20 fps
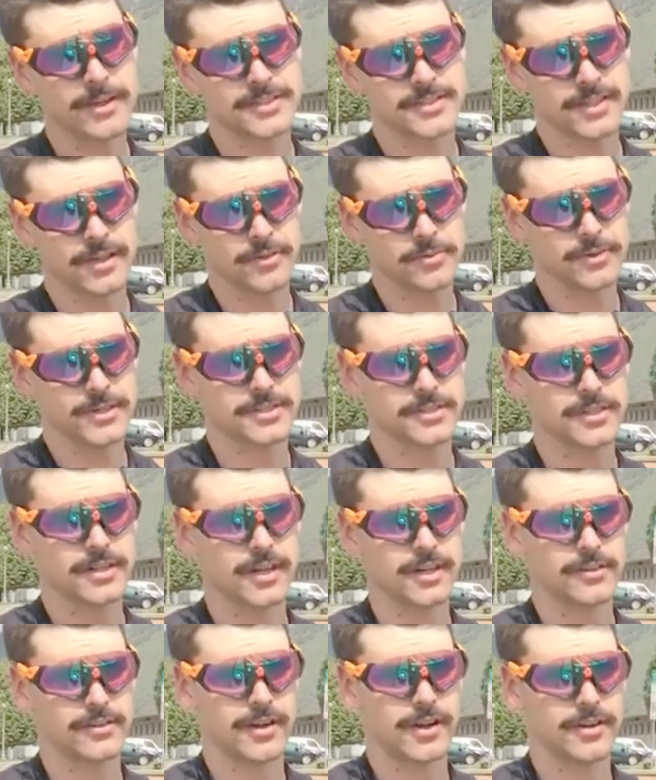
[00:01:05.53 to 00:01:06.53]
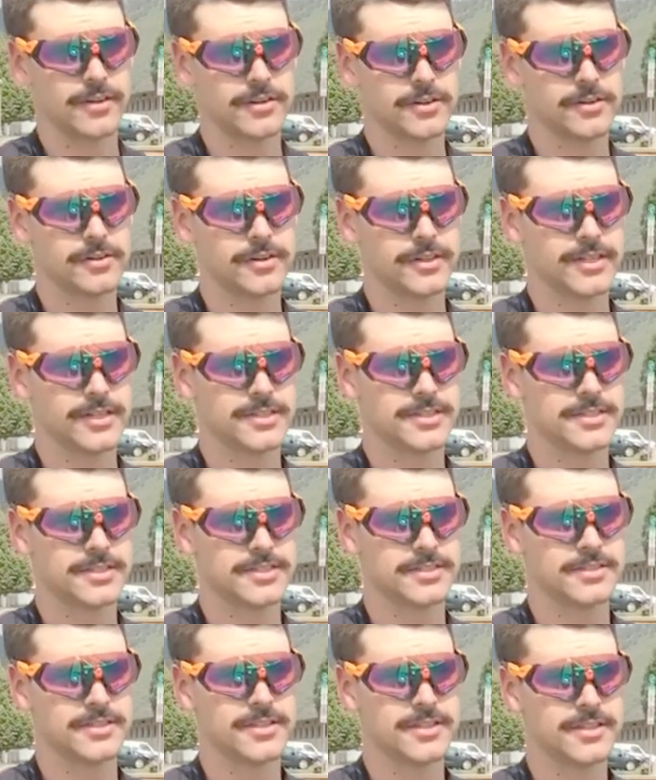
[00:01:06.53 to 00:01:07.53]
southwestern Colorado
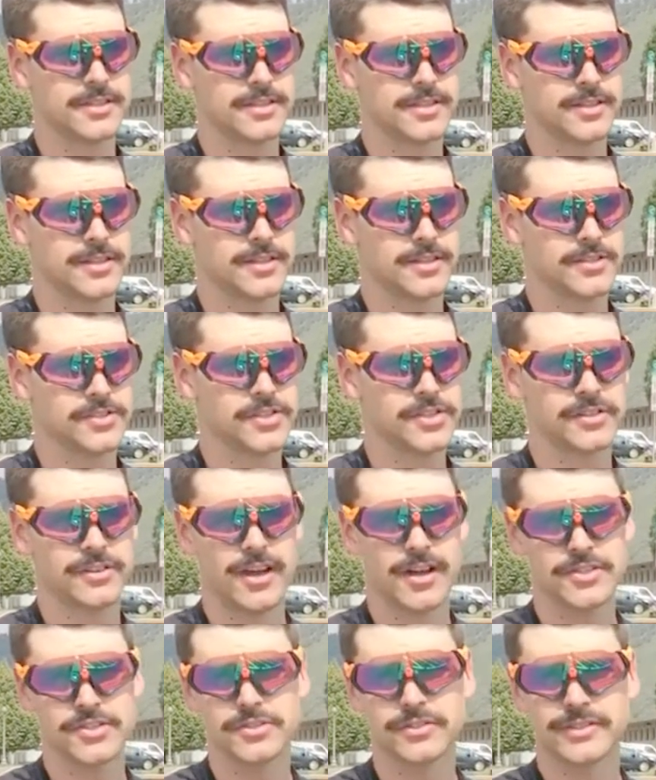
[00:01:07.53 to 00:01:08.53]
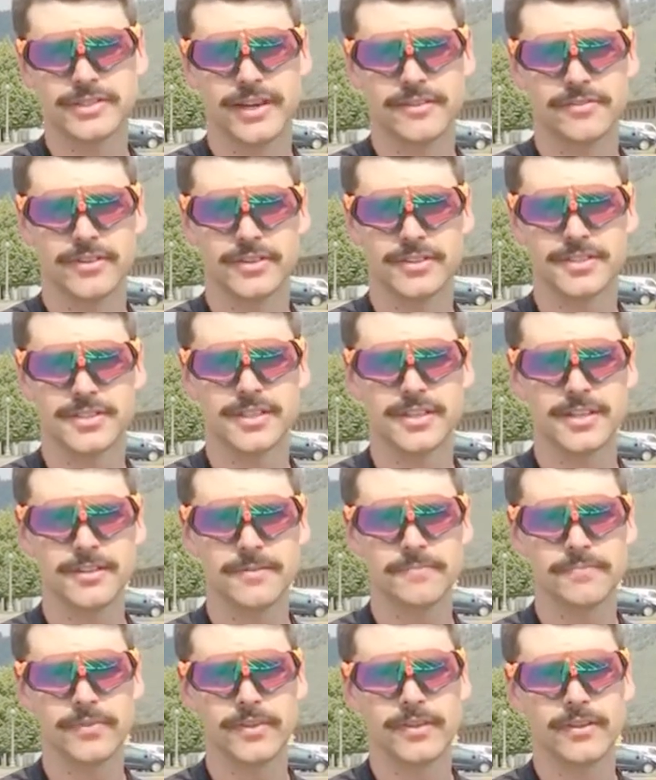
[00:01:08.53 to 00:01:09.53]
is the geological diversity,
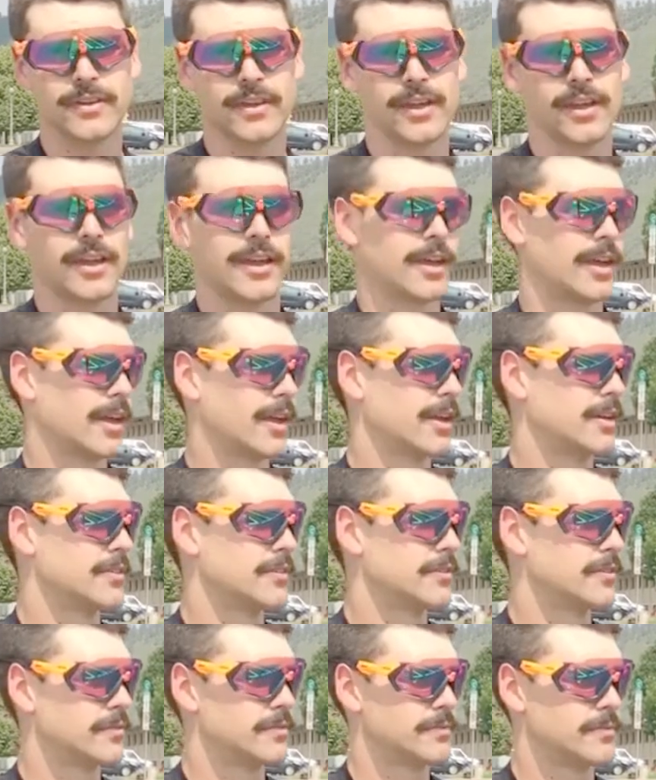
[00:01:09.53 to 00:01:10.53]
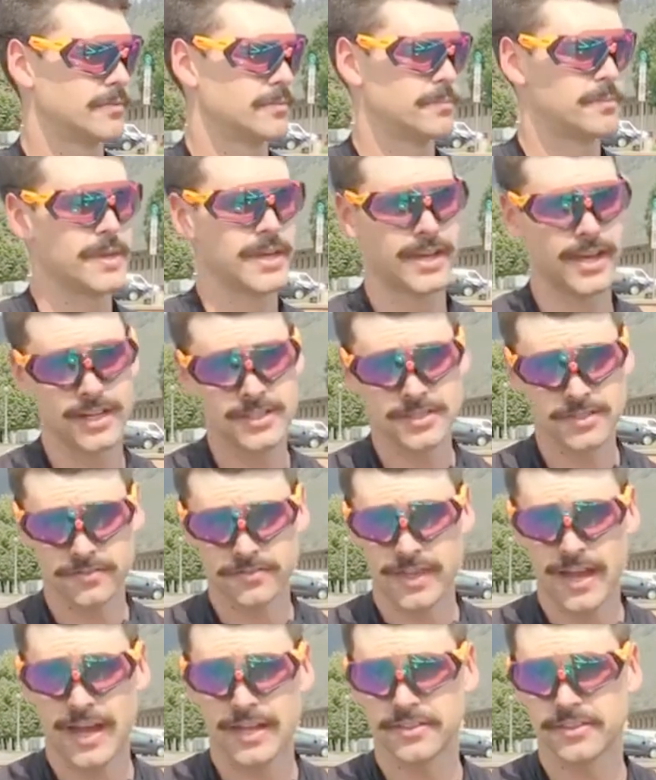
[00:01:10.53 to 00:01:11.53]
and because of
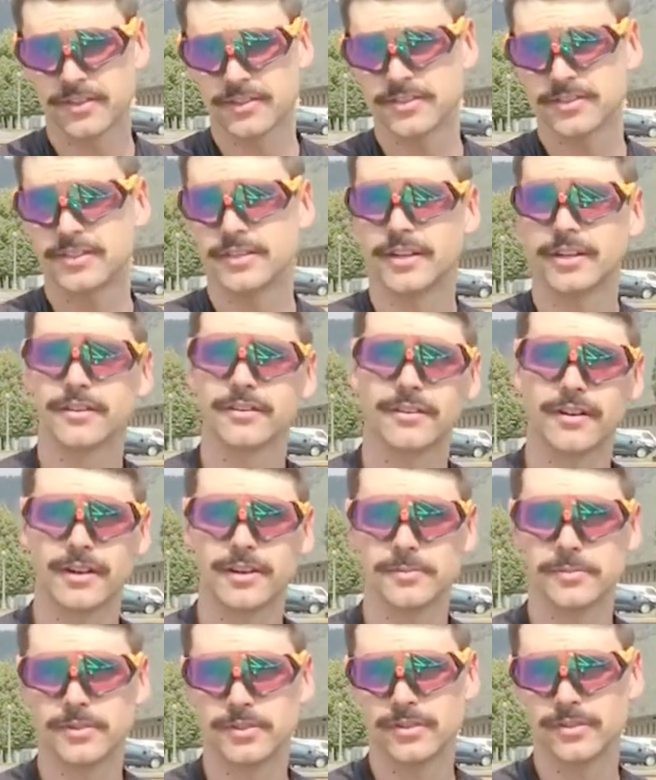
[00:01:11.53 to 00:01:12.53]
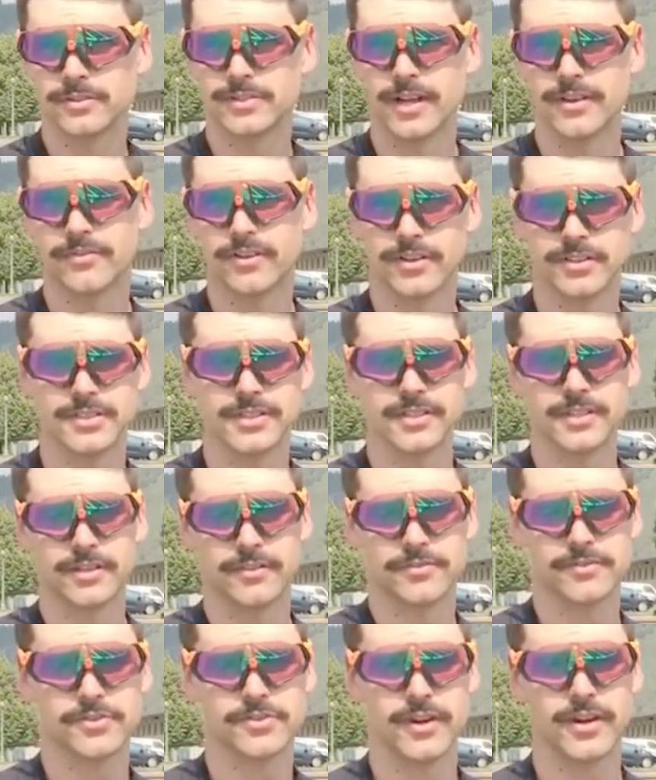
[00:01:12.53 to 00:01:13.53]
that, there's an incredible diversity
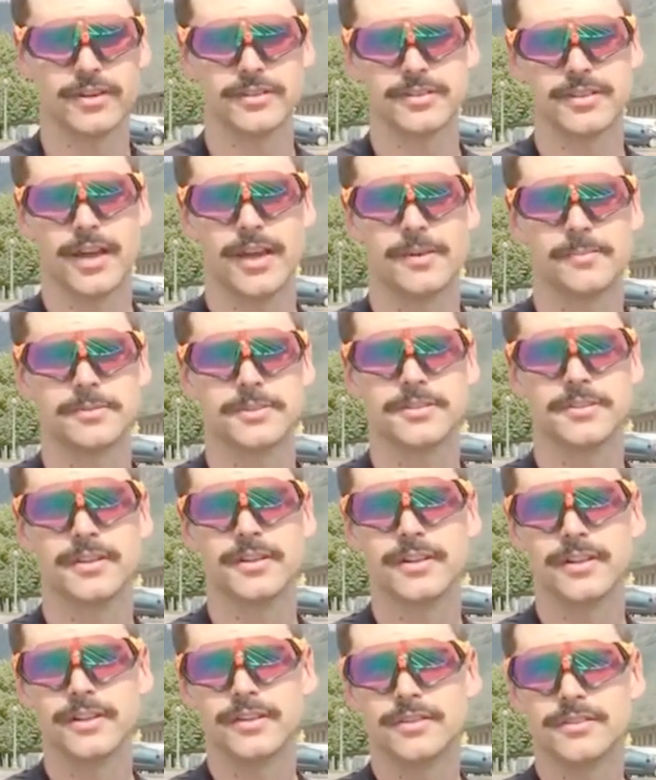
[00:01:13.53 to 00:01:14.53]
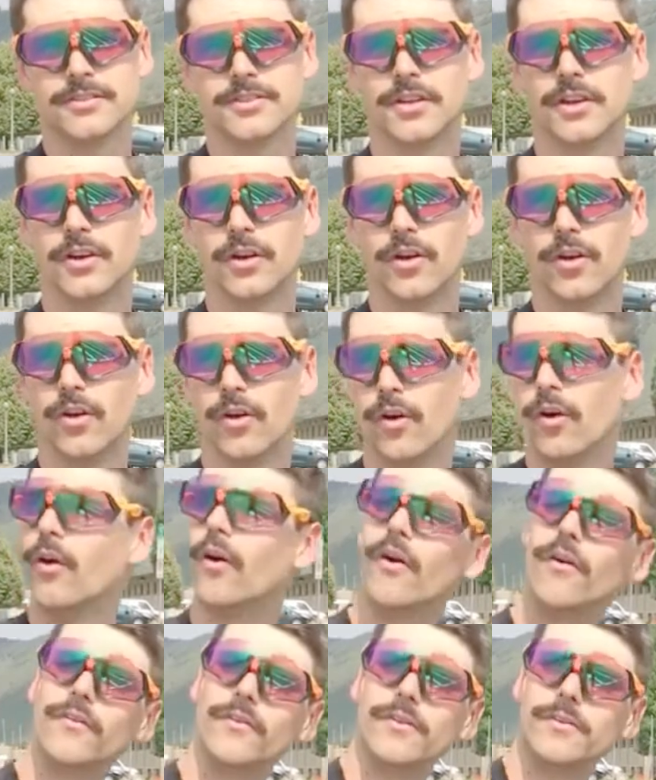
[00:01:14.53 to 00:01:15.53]
of trail types.
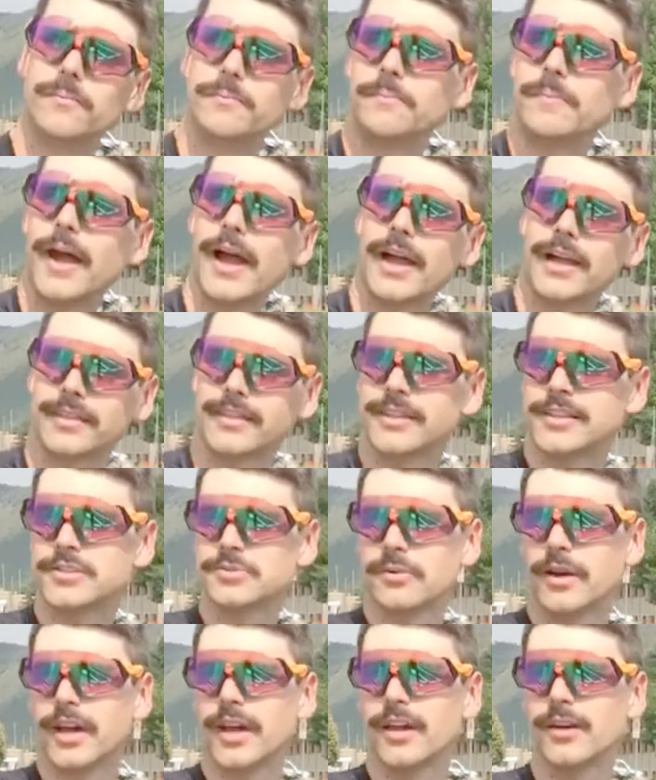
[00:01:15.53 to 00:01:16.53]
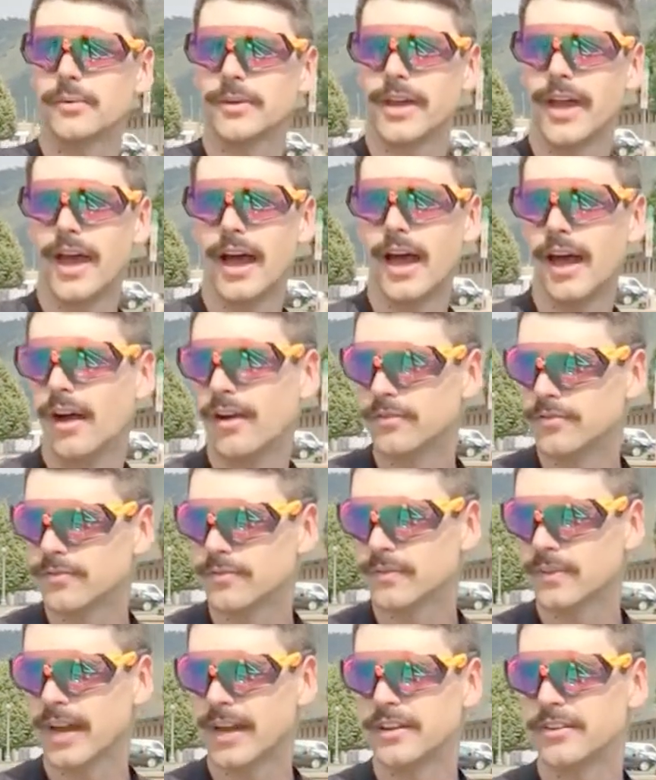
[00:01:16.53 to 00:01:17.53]
So back this way, we have
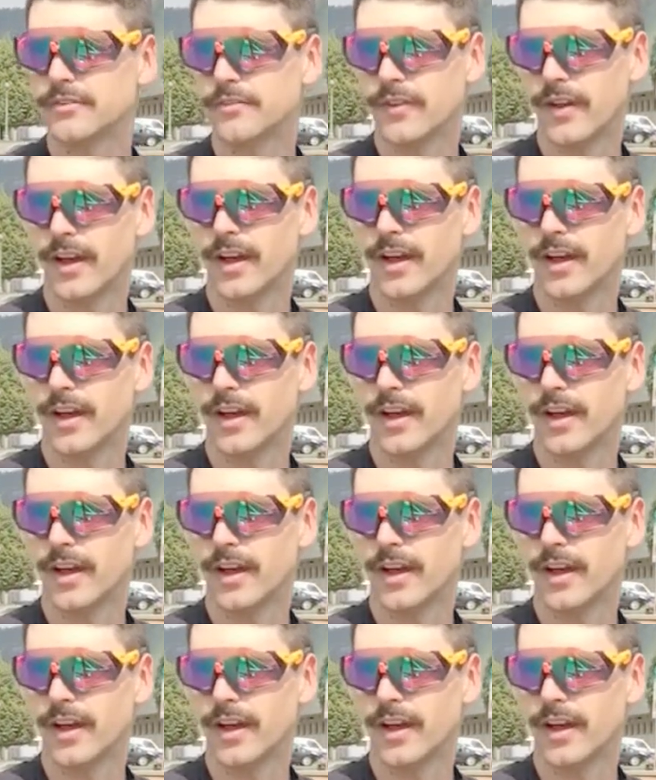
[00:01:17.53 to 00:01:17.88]
kind of